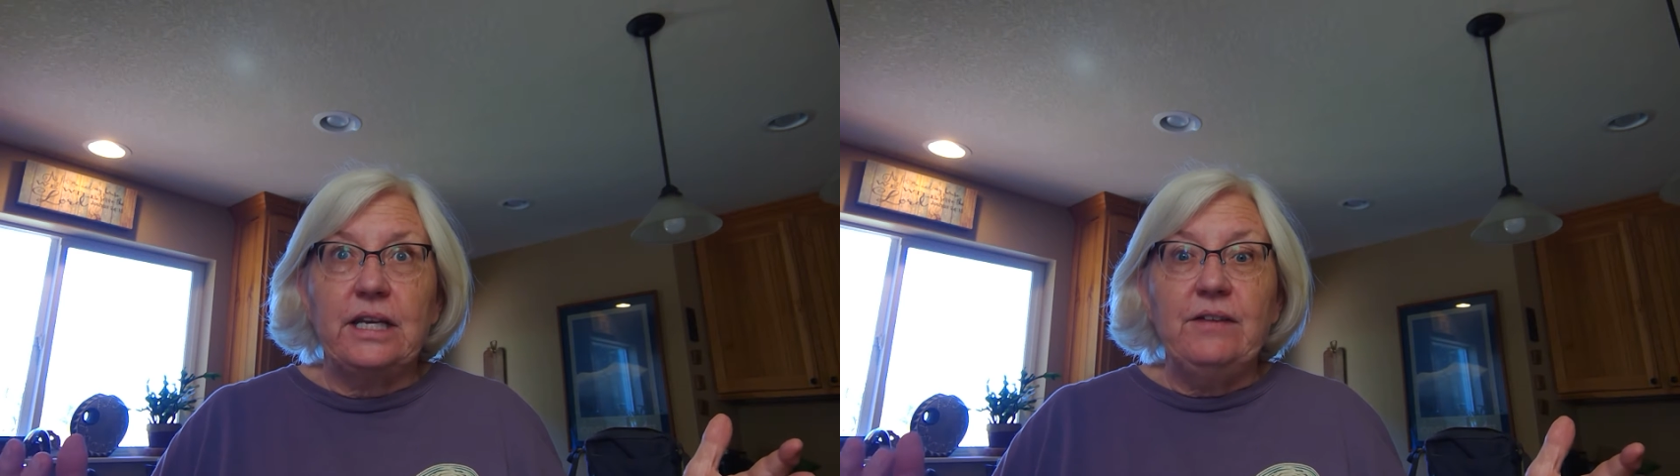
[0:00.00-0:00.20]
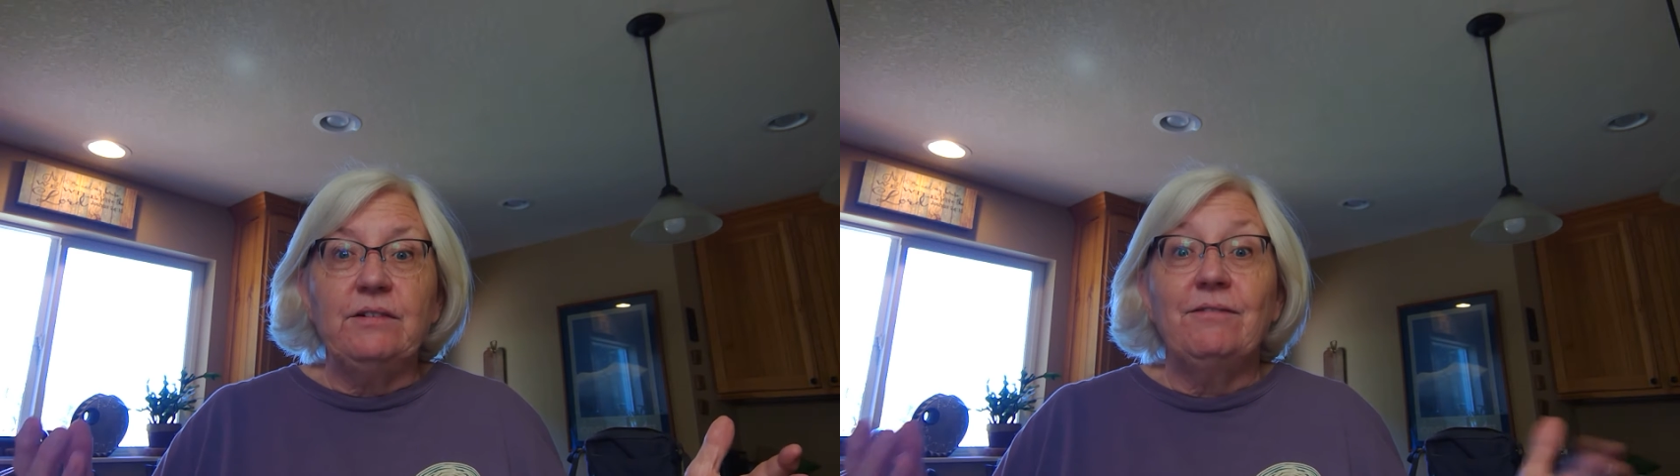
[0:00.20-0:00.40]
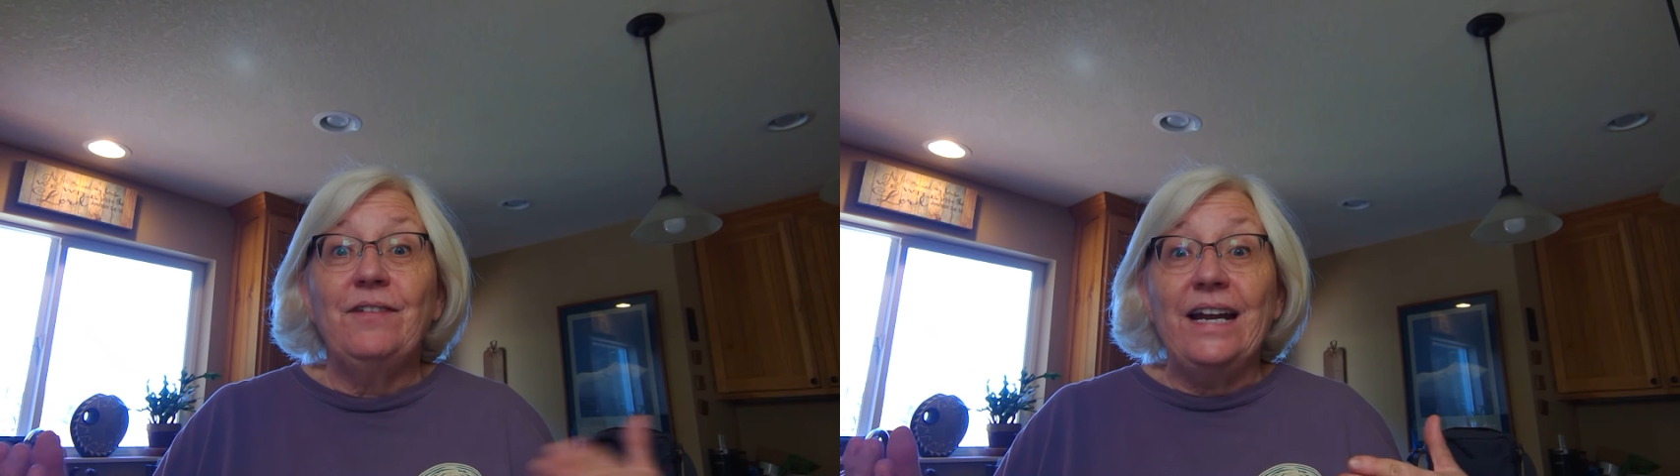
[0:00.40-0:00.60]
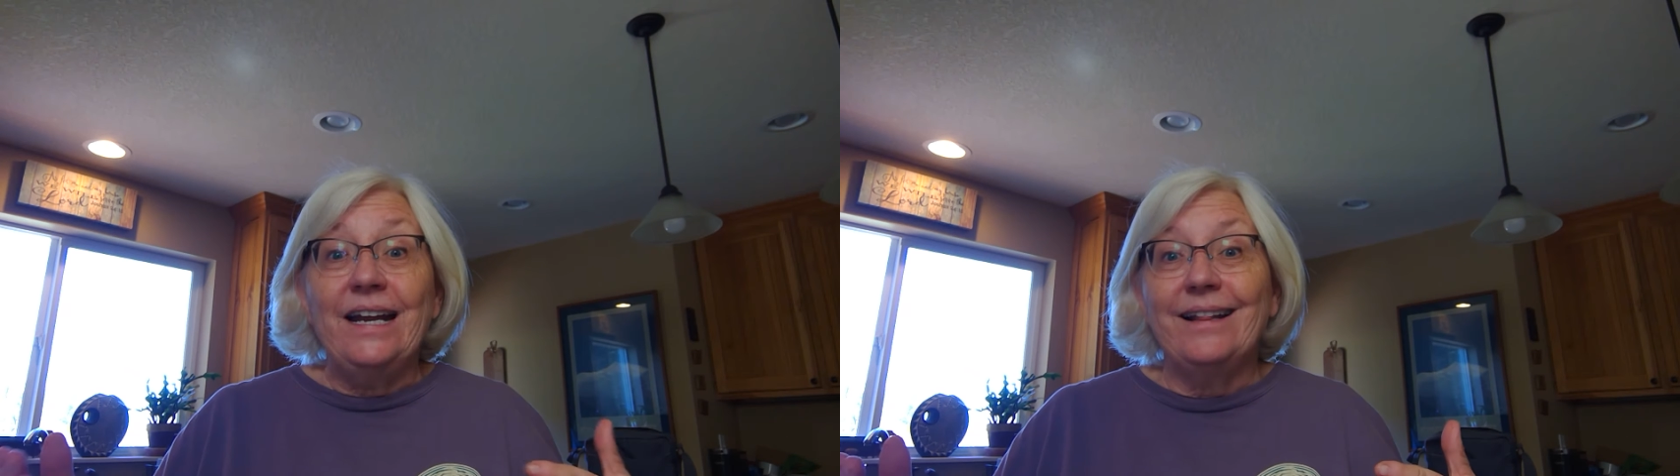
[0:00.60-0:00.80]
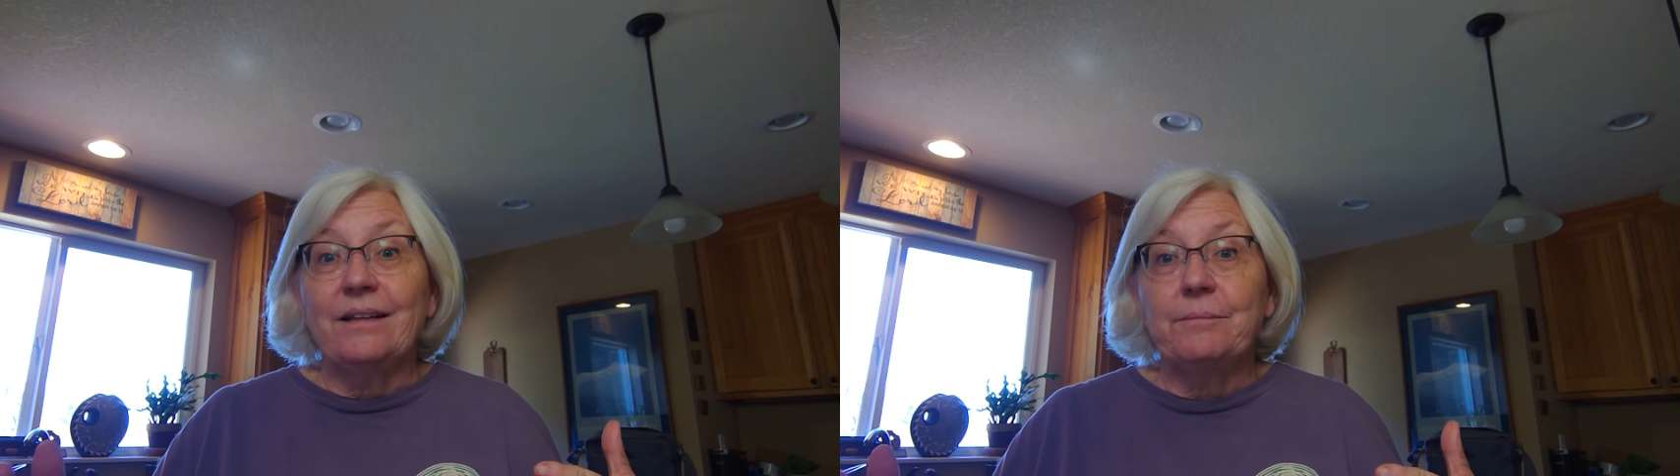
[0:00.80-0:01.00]
even
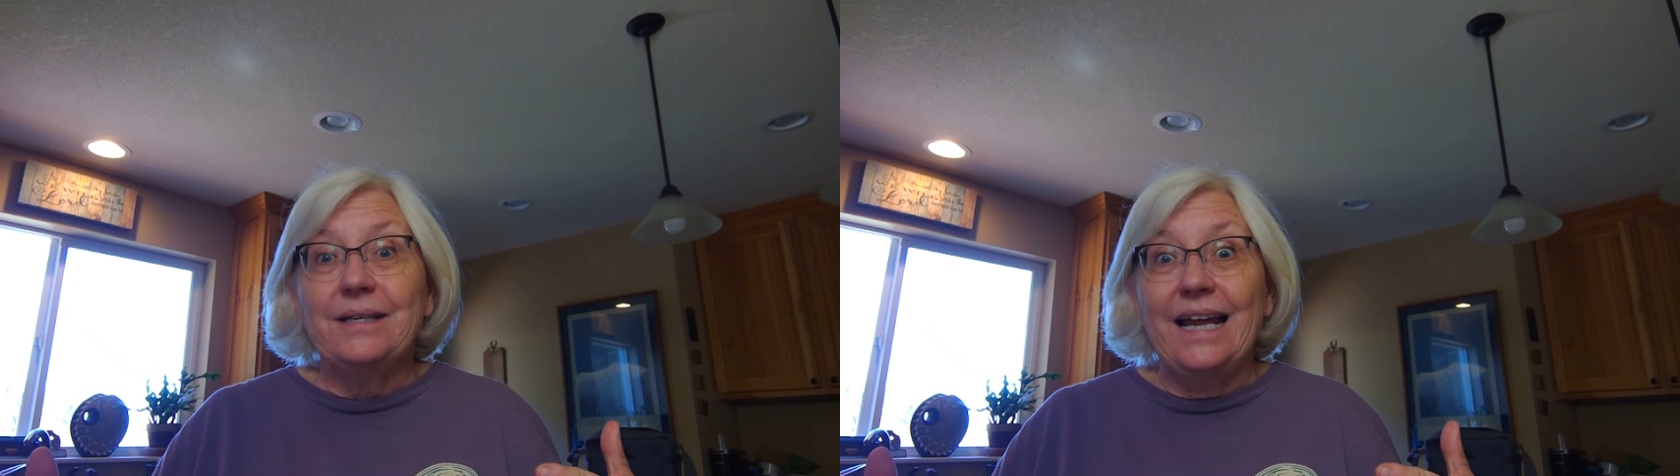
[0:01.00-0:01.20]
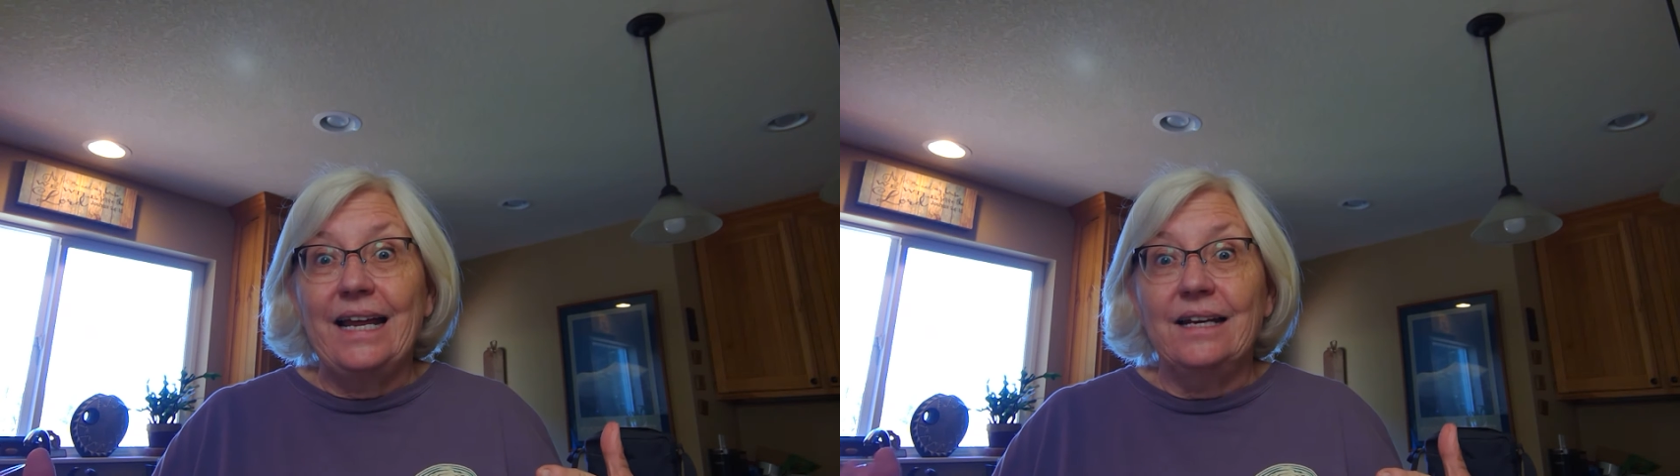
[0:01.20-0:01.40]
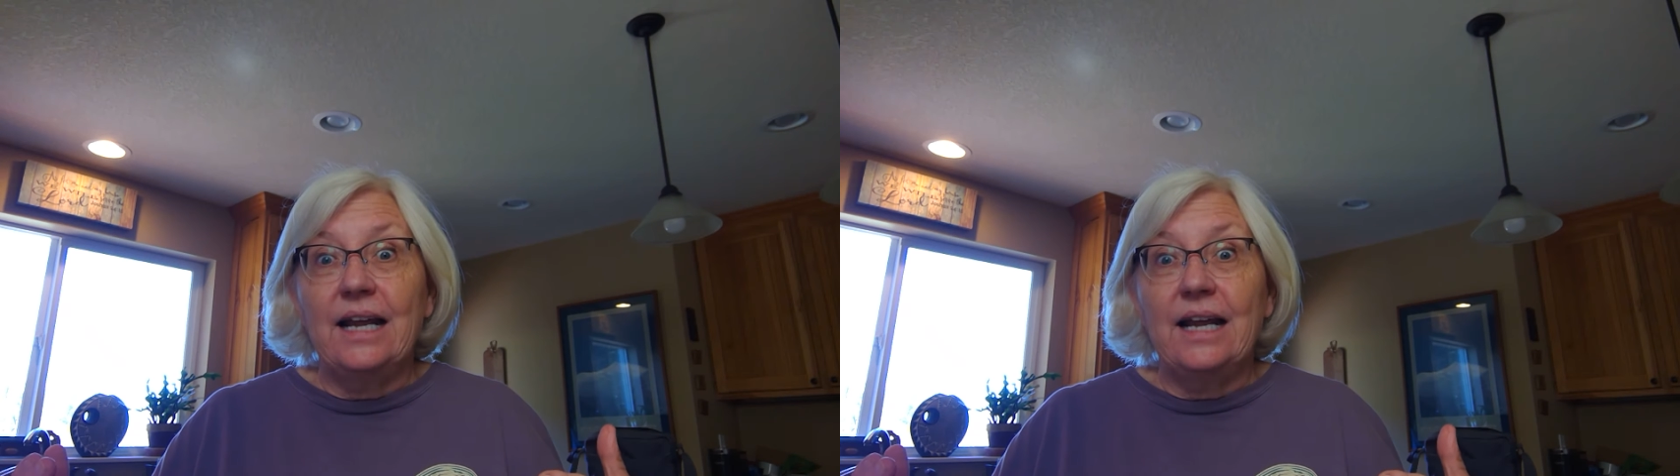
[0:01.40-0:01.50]
feeding them day and